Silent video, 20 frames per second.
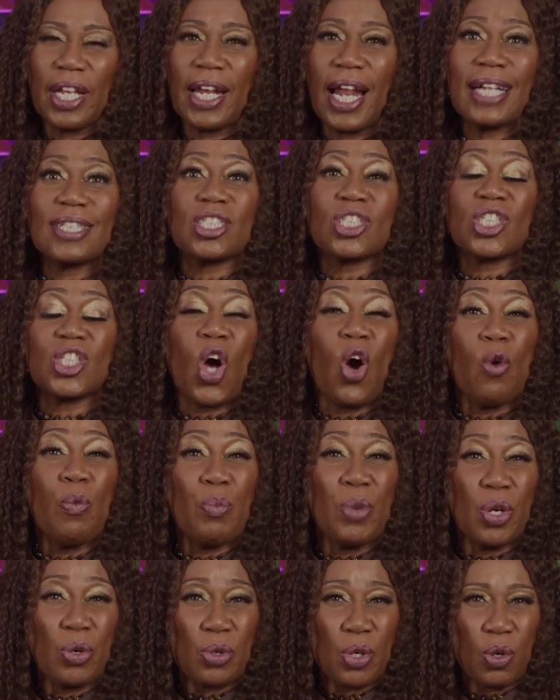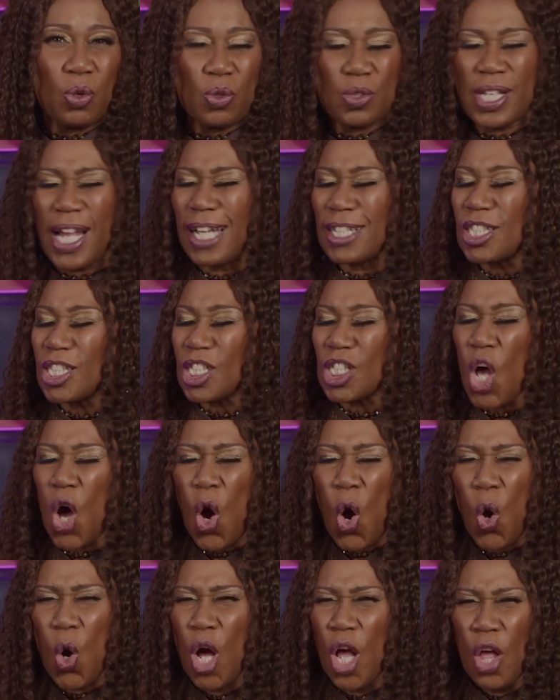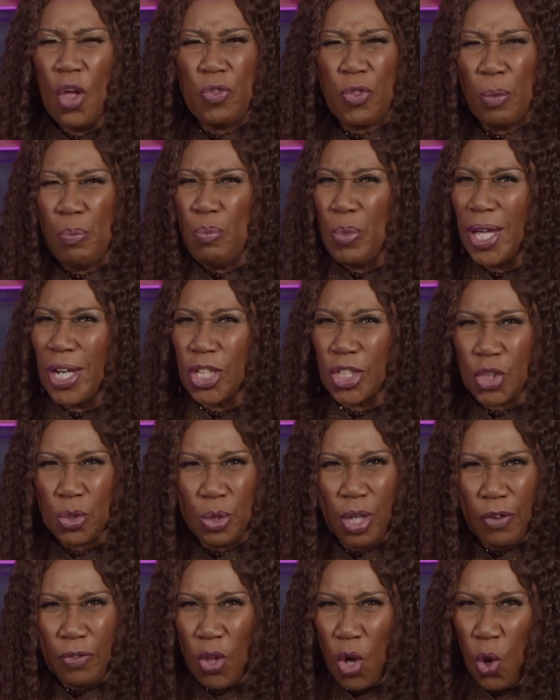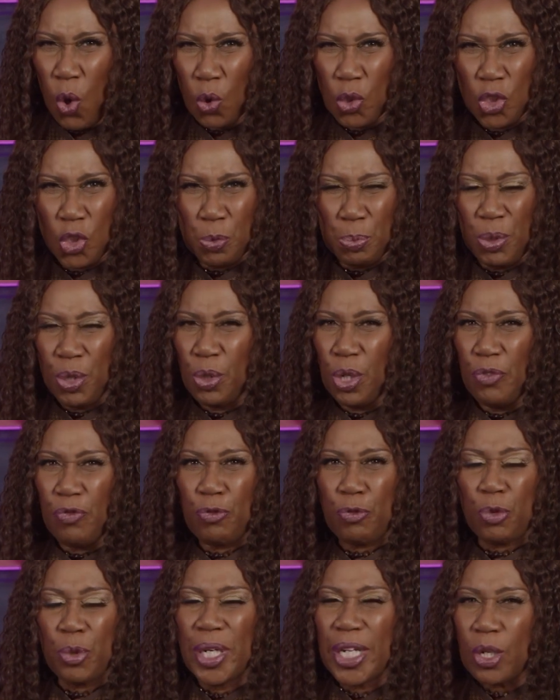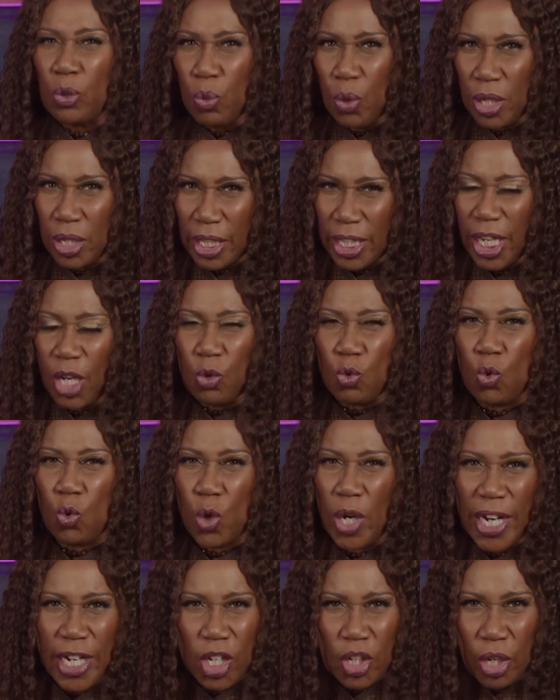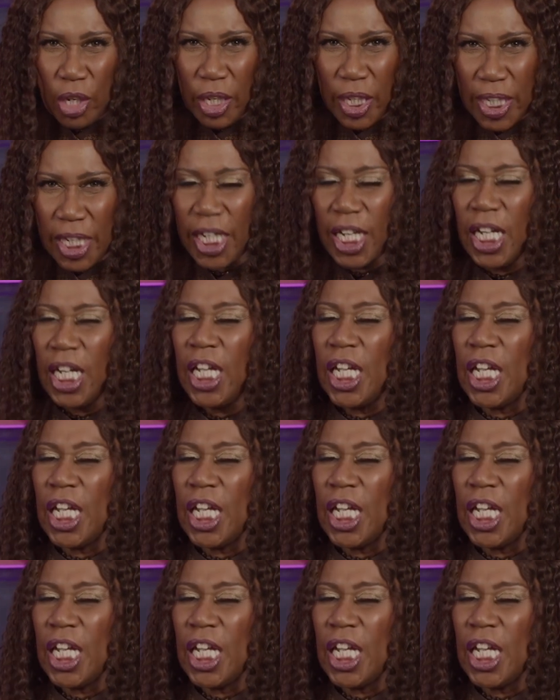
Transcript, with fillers: And I saw miracles. Yes. I saw the ministry of the Holy Spirit frequently and regularly